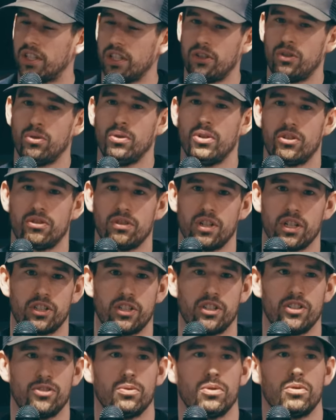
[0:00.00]
And the two
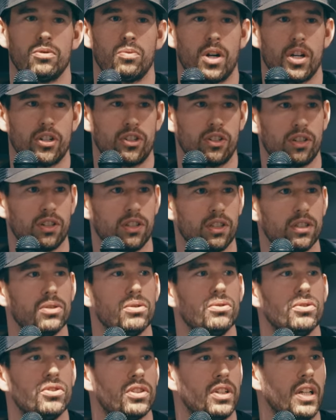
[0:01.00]
instructions were wash your
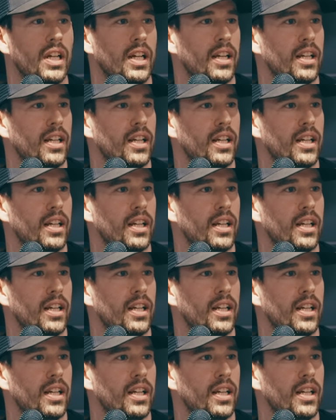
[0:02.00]
clothes